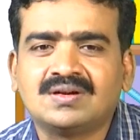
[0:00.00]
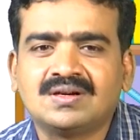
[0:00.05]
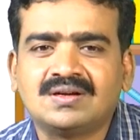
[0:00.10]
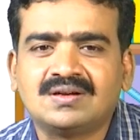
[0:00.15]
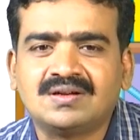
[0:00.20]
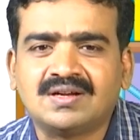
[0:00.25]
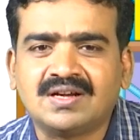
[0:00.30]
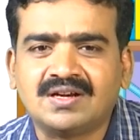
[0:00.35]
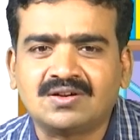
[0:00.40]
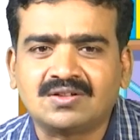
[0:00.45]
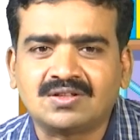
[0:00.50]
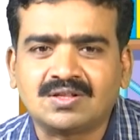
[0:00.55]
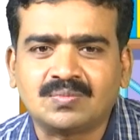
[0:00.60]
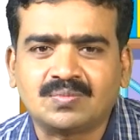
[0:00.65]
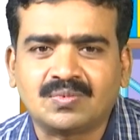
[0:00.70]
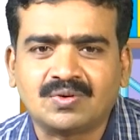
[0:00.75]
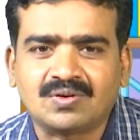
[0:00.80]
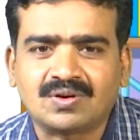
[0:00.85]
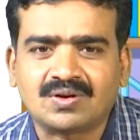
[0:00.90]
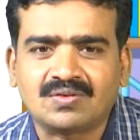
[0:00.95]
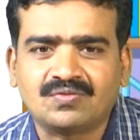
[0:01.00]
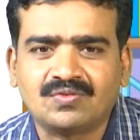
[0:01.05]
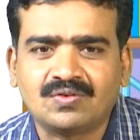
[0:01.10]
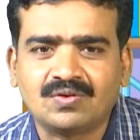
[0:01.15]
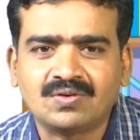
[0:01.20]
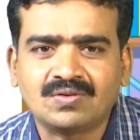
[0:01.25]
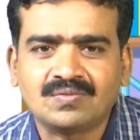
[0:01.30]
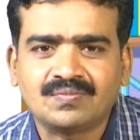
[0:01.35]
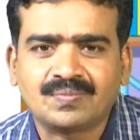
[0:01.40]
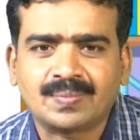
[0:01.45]
10 to the power of 4,
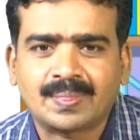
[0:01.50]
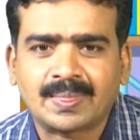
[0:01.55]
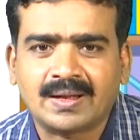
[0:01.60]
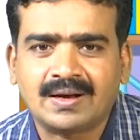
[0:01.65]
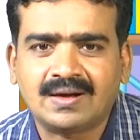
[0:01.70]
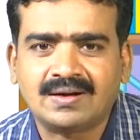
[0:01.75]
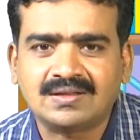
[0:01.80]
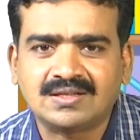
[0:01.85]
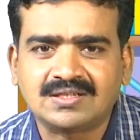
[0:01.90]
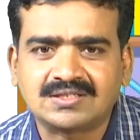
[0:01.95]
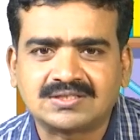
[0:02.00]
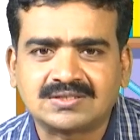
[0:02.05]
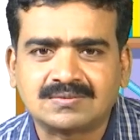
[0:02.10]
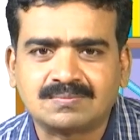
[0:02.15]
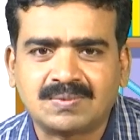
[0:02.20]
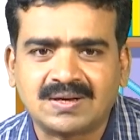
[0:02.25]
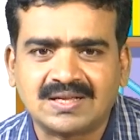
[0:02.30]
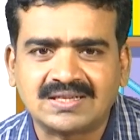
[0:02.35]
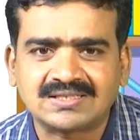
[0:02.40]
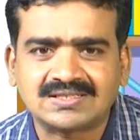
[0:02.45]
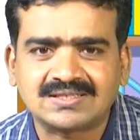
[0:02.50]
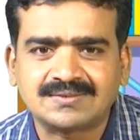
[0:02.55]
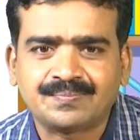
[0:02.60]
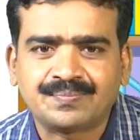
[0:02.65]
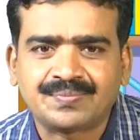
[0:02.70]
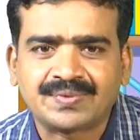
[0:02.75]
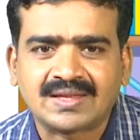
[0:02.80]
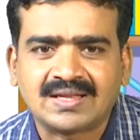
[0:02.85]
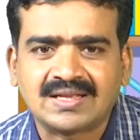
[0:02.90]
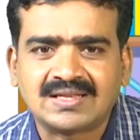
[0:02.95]
and this plus
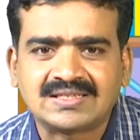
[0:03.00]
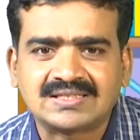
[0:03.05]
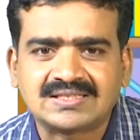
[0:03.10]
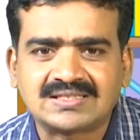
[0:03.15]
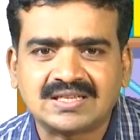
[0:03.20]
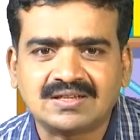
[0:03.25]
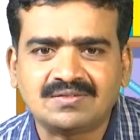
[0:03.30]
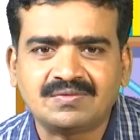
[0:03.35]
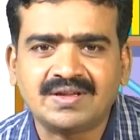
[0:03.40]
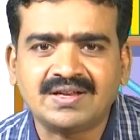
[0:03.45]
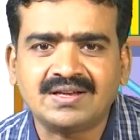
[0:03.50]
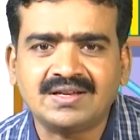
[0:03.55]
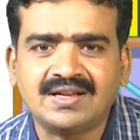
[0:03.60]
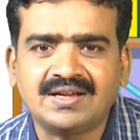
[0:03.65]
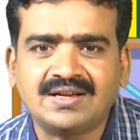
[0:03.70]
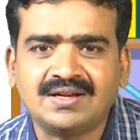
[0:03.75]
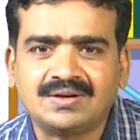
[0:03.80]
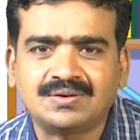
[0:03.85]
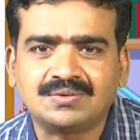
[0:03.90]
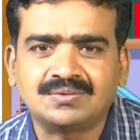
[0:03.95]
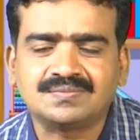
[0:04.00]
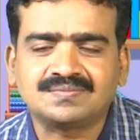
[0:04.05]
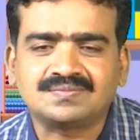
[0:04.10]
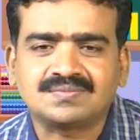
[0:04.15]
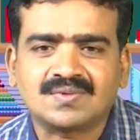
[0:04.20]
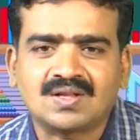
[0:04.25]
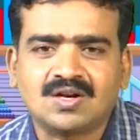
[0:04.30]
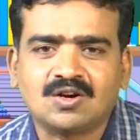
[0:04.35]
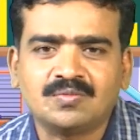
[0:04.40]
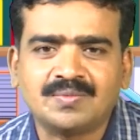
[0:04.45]
7 into,
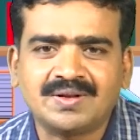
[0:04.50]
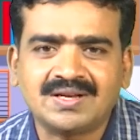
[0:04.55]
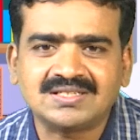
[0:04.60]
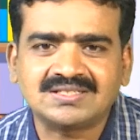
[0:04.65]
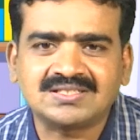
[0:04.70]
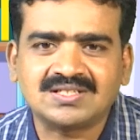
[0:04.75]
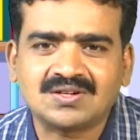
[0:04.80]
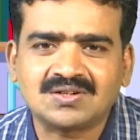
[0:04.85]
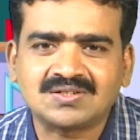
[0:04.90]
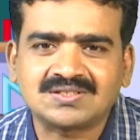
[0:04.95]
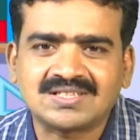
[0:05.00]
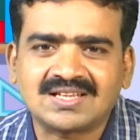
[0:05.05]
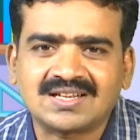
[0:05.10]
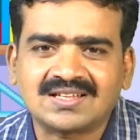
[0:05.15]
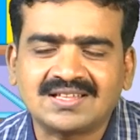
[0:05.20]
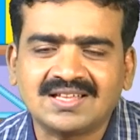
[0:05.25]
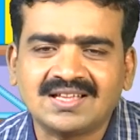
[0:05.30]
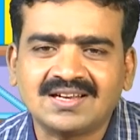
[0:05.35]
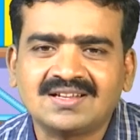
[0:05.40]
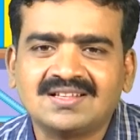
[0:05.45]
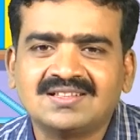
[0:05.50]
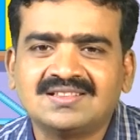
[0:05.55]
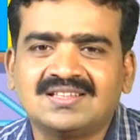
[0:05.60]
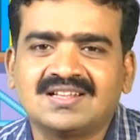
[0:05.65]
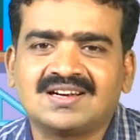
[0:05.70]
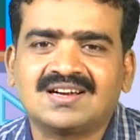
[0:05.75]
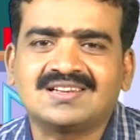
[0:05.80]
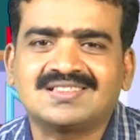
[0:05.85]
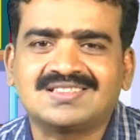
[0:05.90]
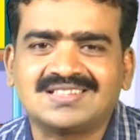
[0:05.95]
how many zeros are there? There
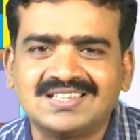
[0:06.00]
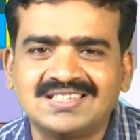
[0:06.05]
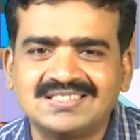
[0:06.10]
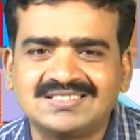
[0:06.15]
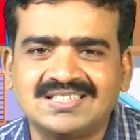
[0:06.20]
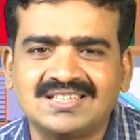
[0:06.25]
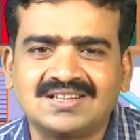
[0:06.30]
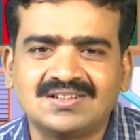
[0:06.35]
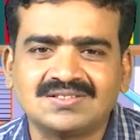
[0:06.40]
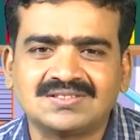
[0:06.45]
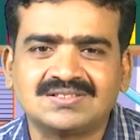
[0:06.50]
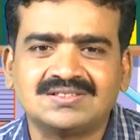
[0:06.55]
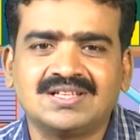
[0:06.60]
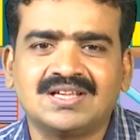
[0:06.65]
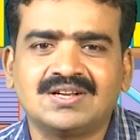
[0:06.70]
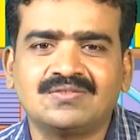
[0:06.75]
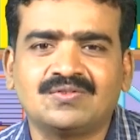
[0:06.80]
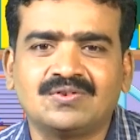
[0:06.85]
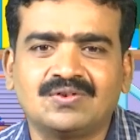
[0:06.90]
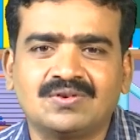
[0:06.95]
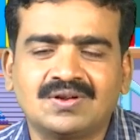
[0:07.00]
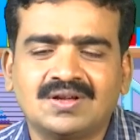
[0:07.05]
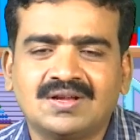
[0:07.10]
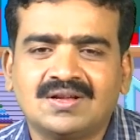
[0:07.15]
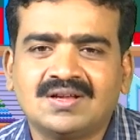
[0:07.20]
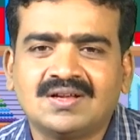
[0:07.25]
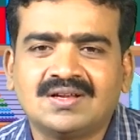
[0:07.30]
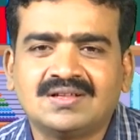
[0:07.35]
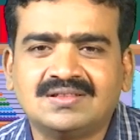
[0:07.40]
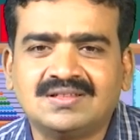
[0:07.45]
are 3 zeros. Therefore,
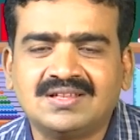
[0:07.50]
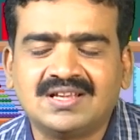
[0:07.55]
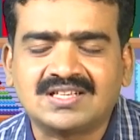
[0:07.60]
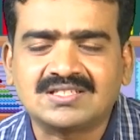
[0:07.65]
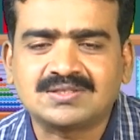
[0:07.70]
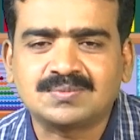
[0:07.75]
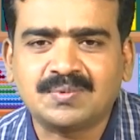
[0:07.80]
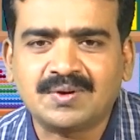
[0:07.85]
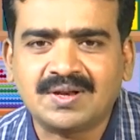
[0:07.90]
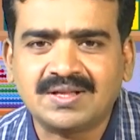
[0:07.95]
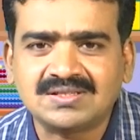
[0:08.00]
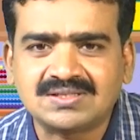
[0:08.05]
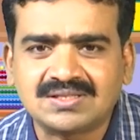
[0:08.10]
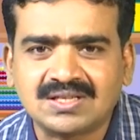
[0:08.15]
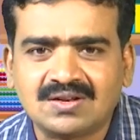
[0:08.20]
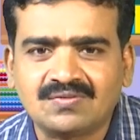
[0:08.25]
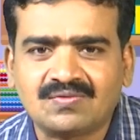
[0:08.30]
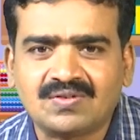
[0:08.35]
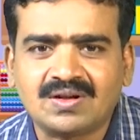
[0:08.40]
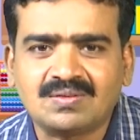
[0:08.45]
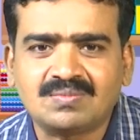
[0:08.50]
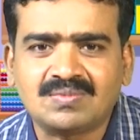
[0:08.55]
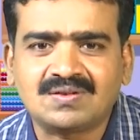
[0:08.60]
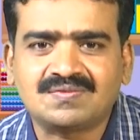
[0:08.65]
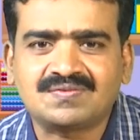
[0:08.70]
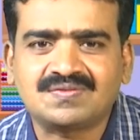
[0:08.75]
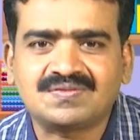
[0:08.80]
the exponential form of